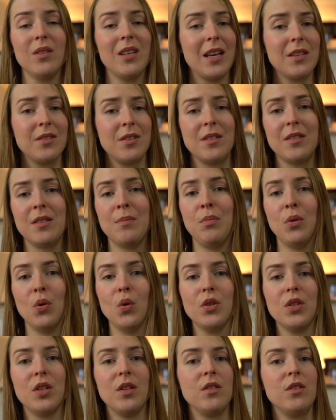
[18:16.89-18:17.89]
Yes, it's
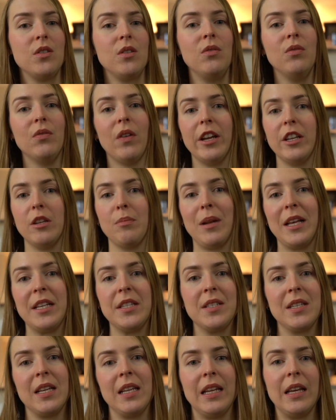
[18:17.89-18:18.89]
important to find a
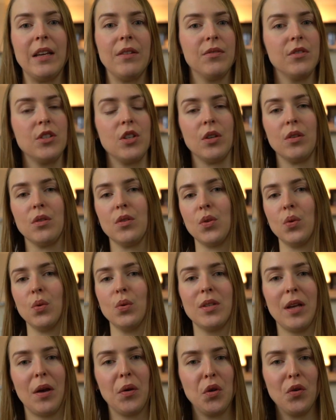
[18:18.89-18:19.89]
place to live, to
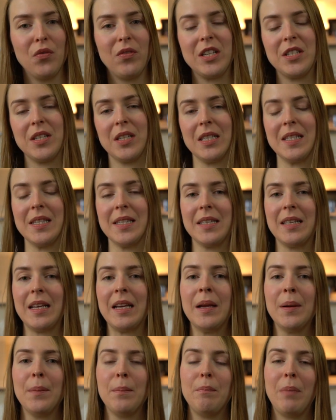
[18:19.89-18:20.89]
sort out your
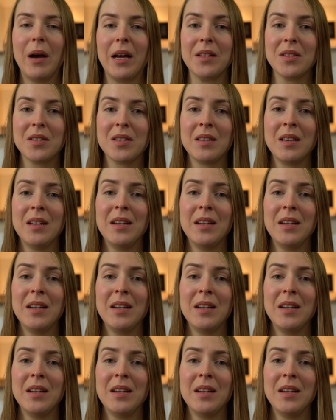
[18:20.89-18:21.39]
residency, but